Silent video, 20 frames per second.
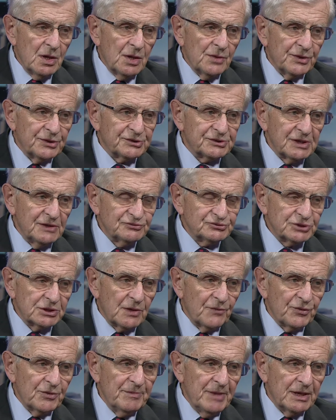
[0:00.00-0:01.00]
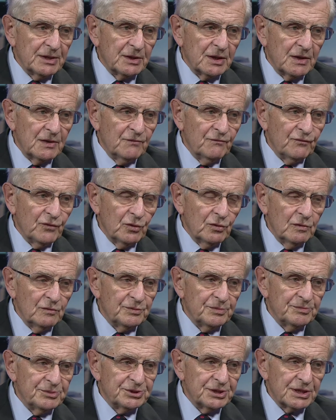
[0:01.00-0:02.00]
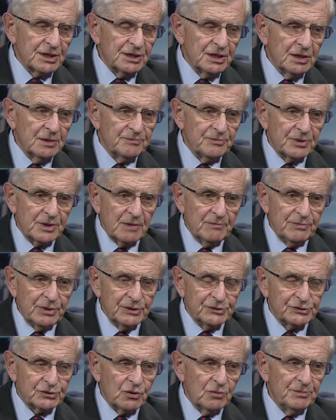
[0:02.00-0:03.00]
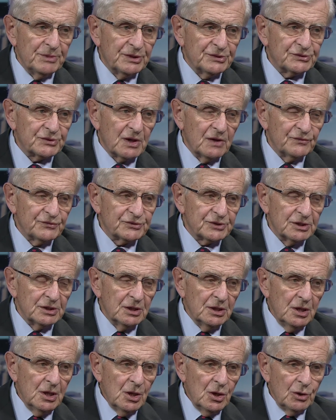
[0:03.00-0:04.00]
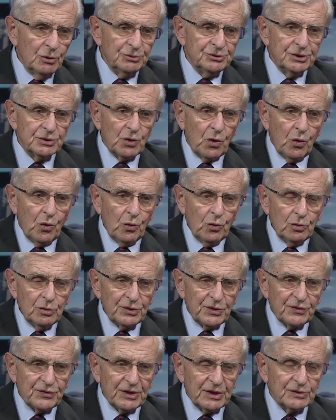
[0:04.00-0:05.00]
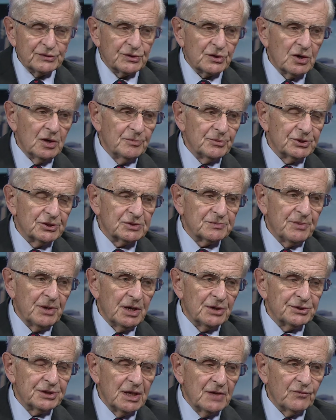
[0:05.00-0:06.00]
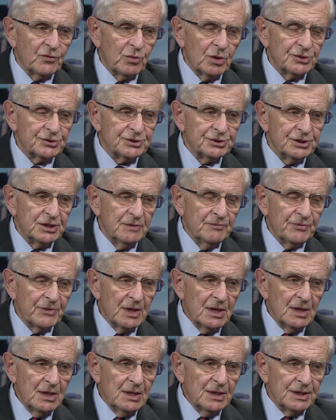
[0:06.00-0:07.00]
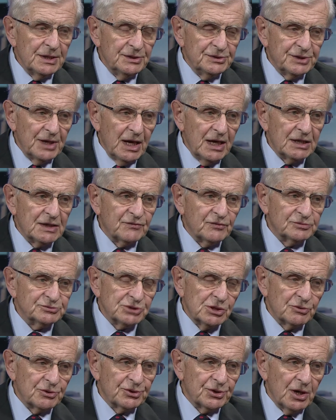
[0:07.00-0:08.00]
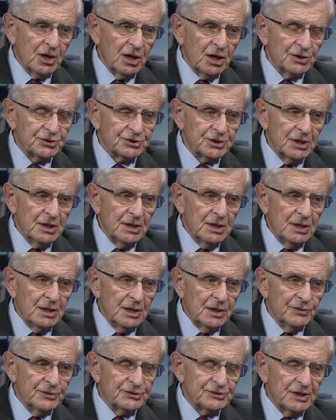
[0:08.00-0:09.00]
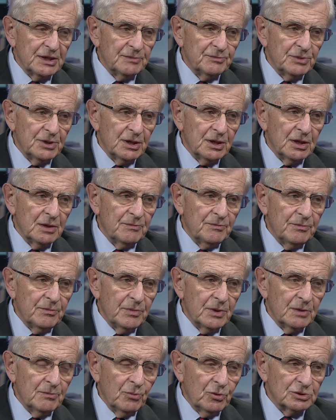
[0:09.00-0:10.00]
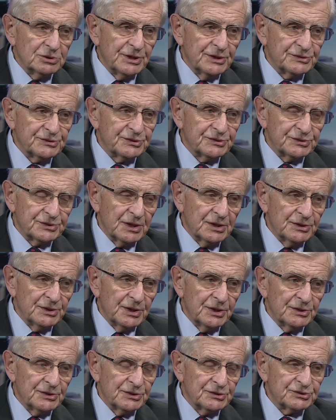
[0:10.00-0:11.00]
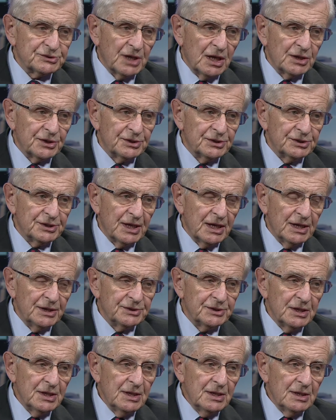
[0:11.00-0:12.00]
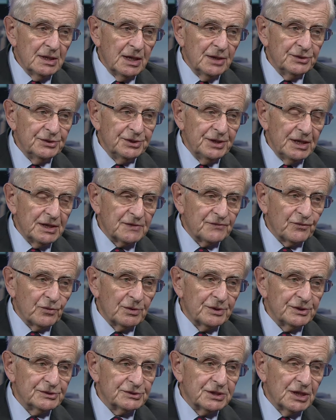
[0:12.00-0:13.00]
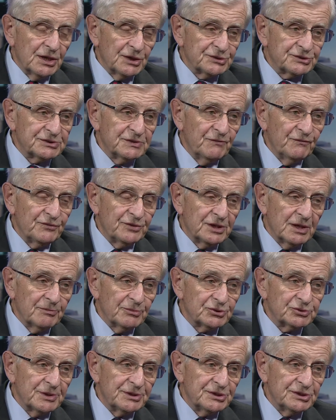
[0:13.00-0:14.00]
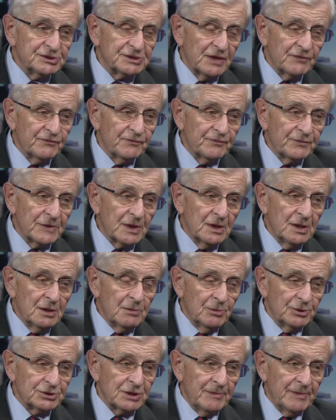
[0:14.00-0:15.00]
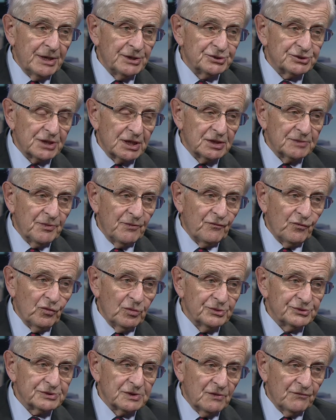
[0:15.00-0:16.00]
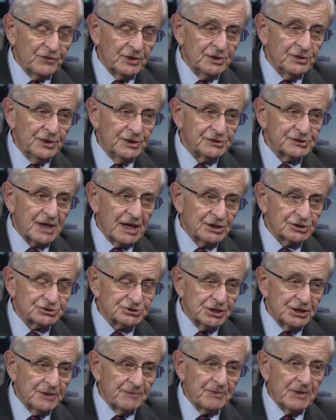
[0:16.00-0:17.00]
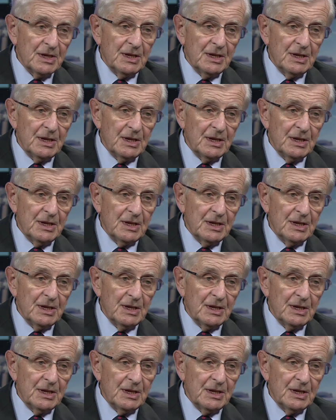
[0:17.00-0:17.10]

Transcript: The suffering of the men involved, particularly a composer called Miaskovsky, who did all the things the Communist Party ever wanted him. He died of a broken heart in the same year, more or less as Stalin died, and yet for his last symphony, number 27, which I managed to get a performance of in this country,